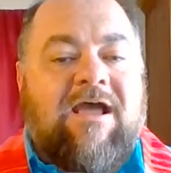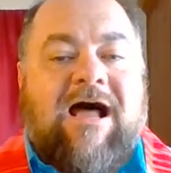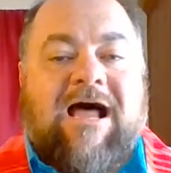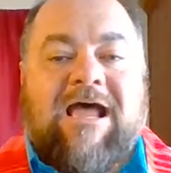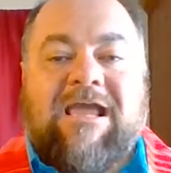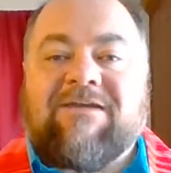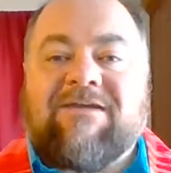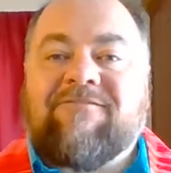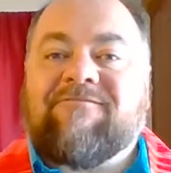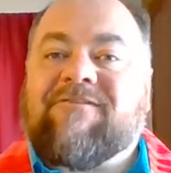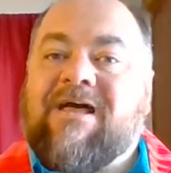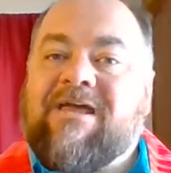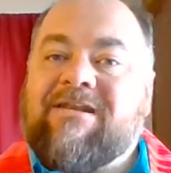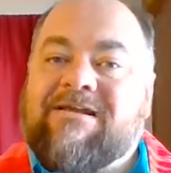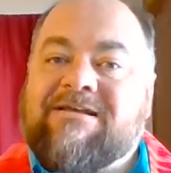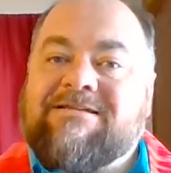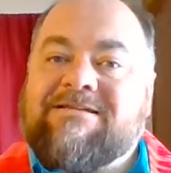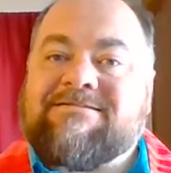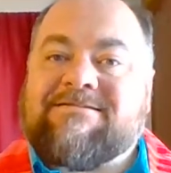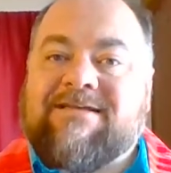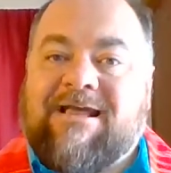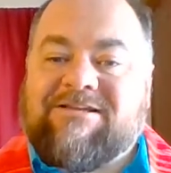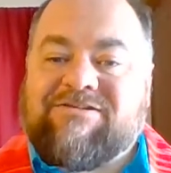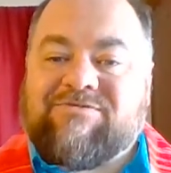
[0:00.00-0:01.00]
I invite
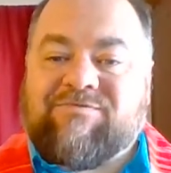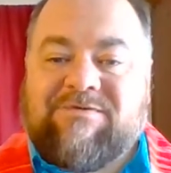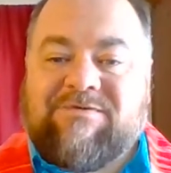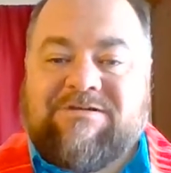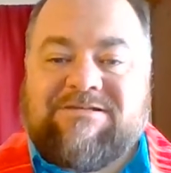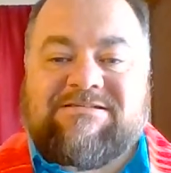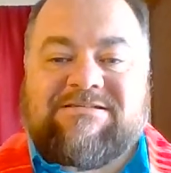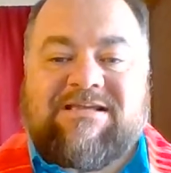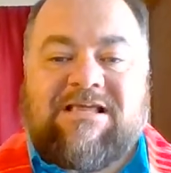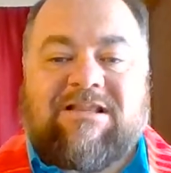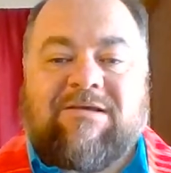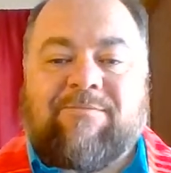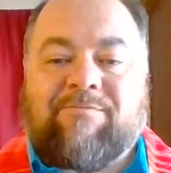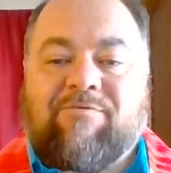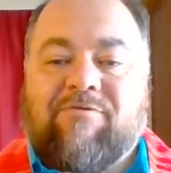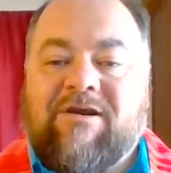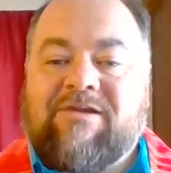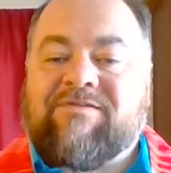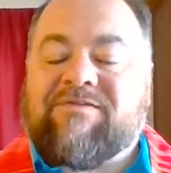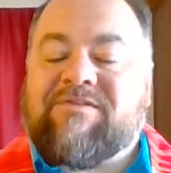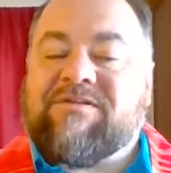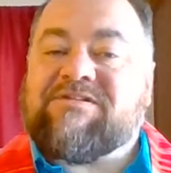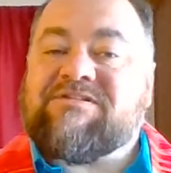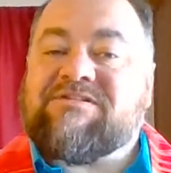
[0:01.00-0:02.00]
us as we
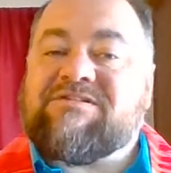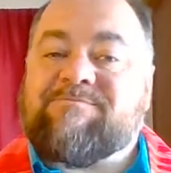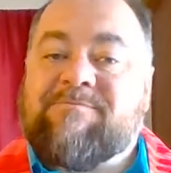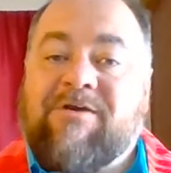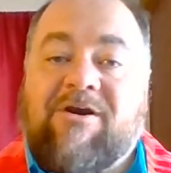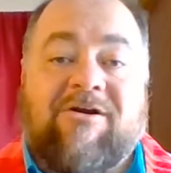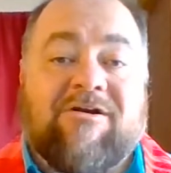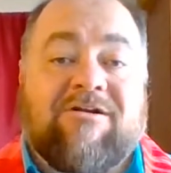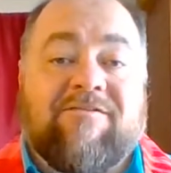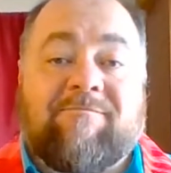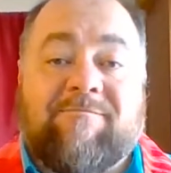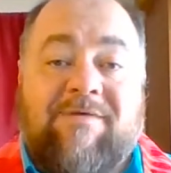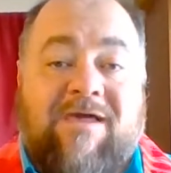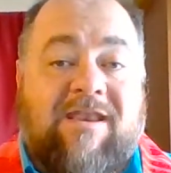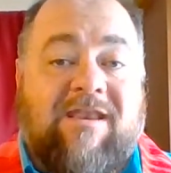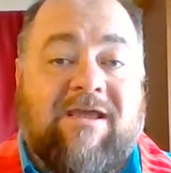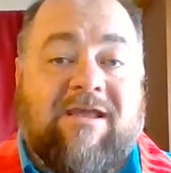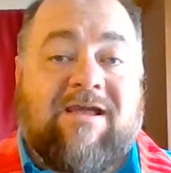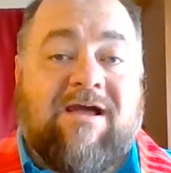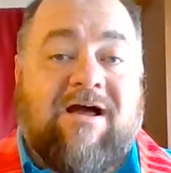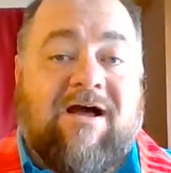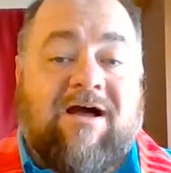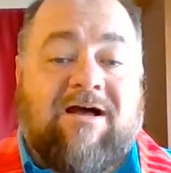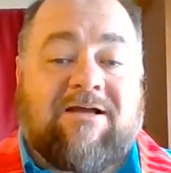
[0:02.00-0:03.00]
celebrate the spirit of
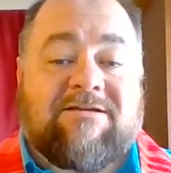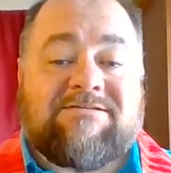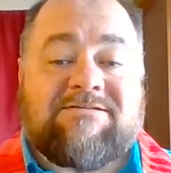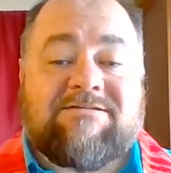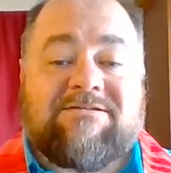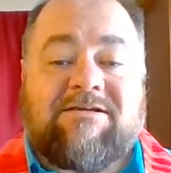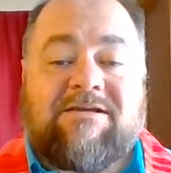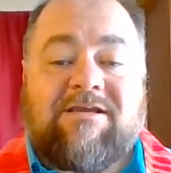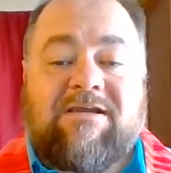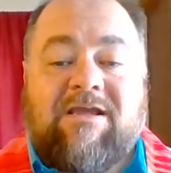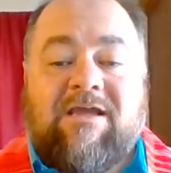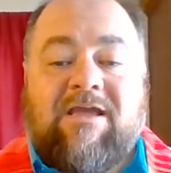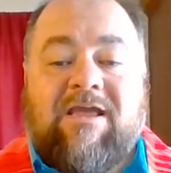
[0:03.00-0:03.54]
Pentecost